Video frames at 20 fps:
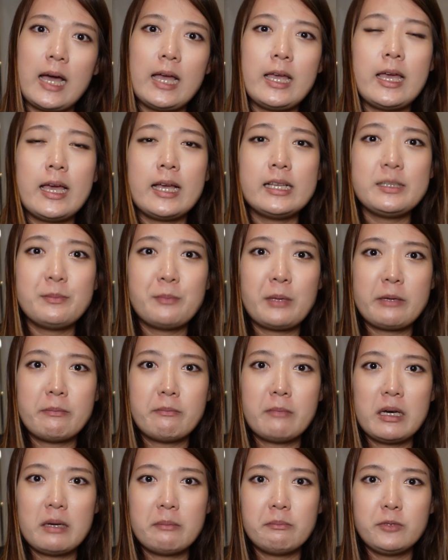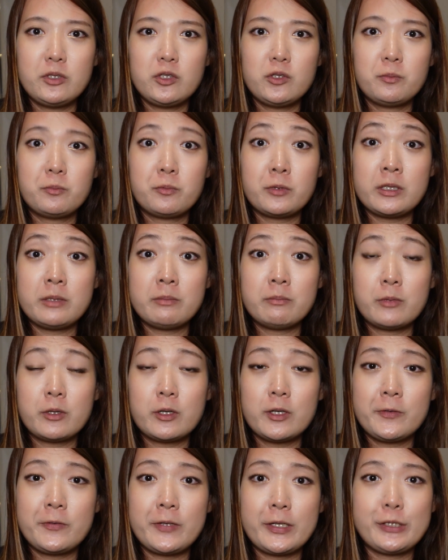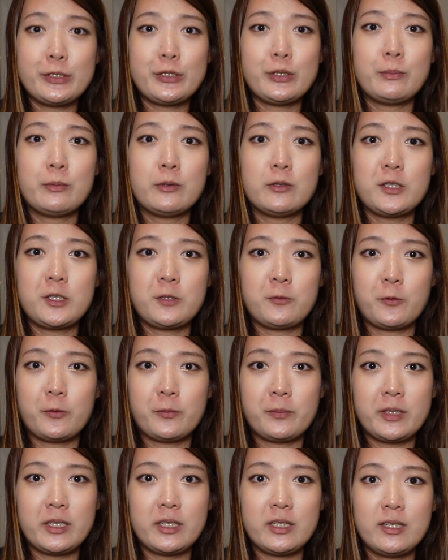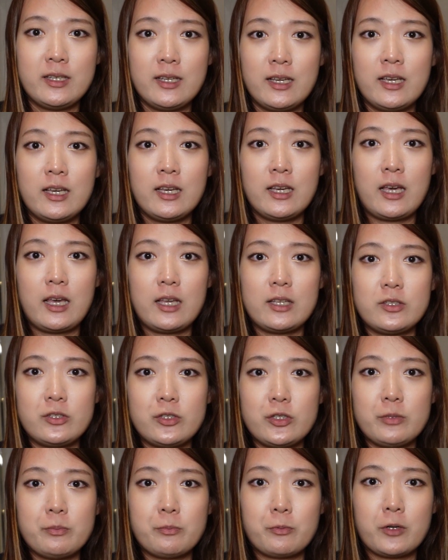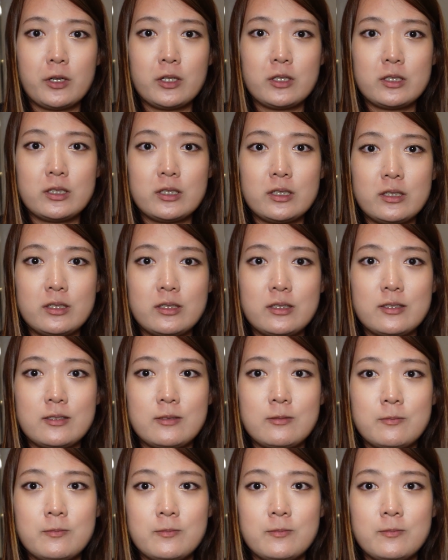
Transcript: I asked my mom to bring more vegetables for me and she brought this.